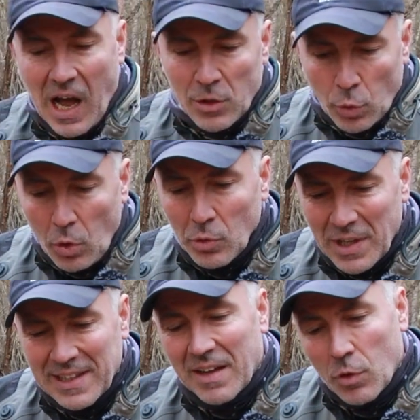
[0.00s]
I told you
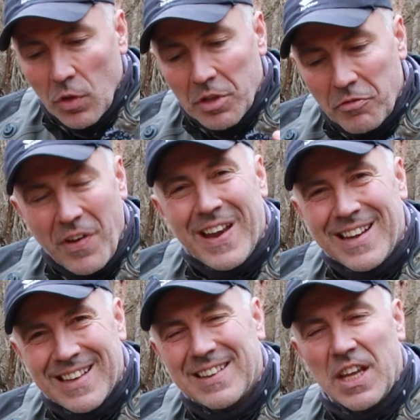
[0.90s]
that I've got the
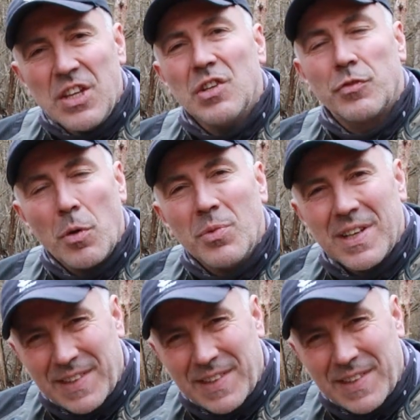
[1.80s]
feeling that it is from the